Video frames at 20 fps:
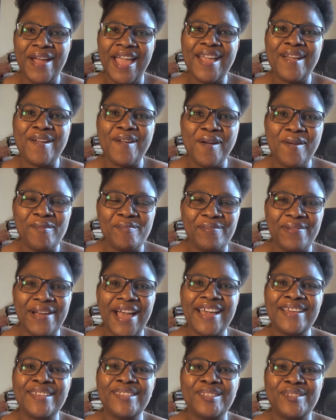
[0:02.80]
welcome
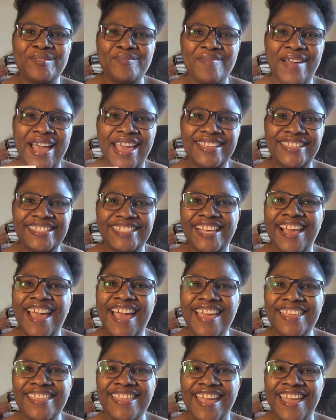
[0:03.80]
back to my
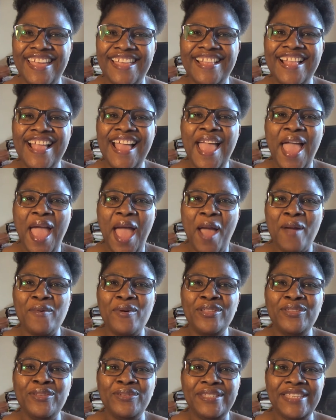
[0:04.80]
channel. I
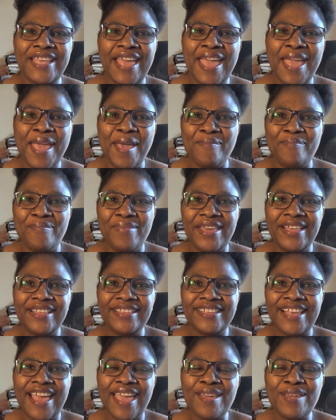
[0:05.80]
want to say a big
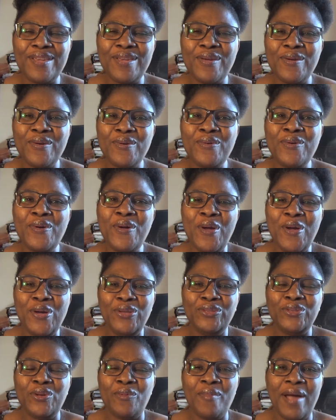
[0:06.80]
thank you
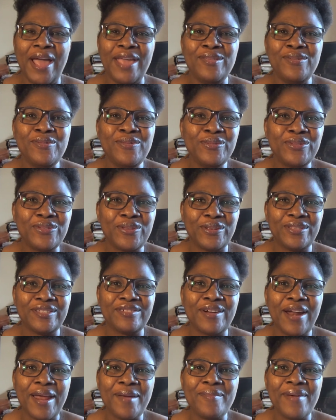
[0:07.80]
to my new
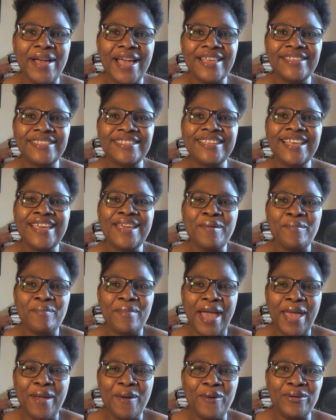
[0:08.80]
subscribers,
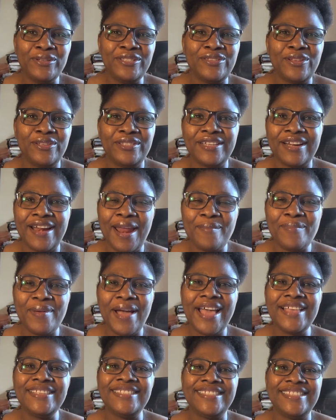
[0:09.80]
my old
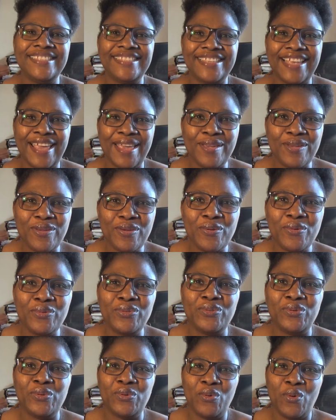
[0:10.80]
subscribers. Thank you
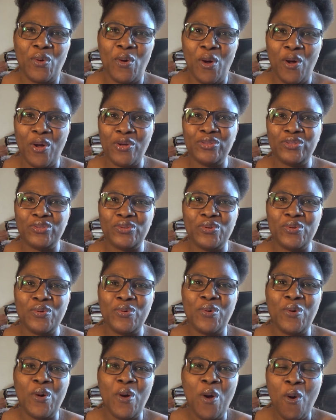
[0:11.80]
to you all too.
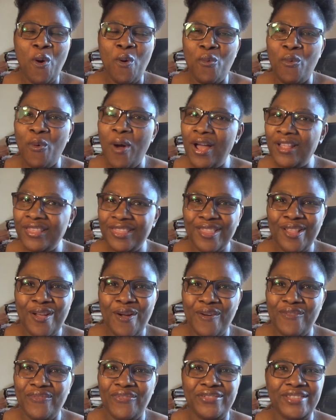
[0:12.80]
One
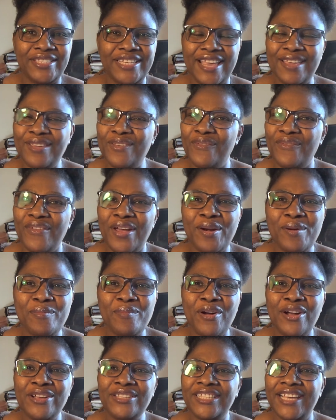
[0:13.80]
love. Thank you very
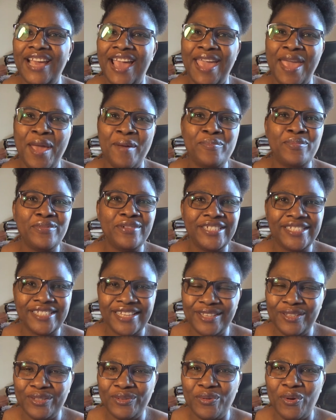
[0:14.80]
much. I
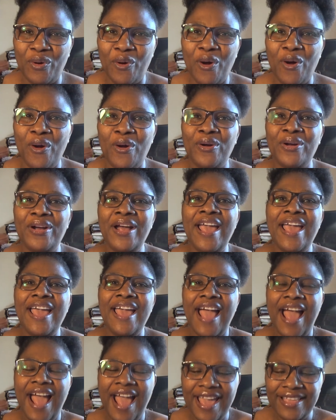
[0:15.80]
appreciate you all.
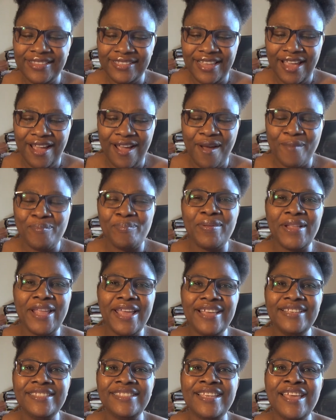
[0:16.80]
And
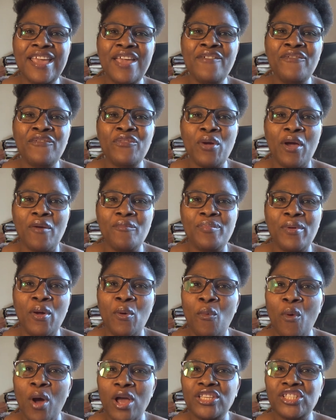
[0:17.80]
please, if you have
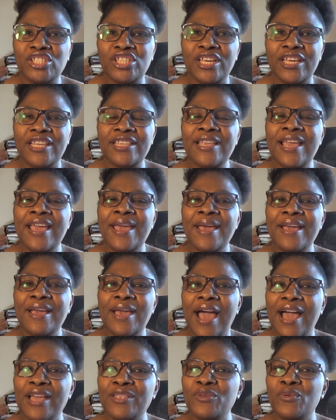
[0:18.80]
been watching
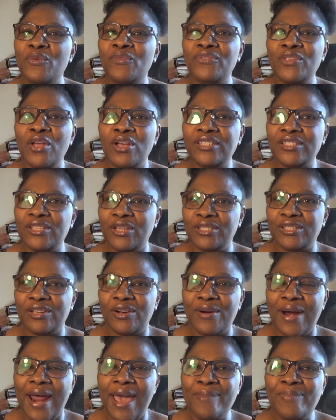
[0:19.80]
and you've not
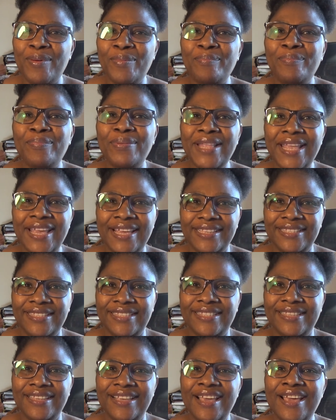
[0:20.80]
subscribed,
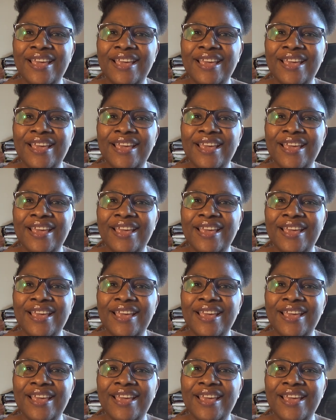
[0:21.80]
please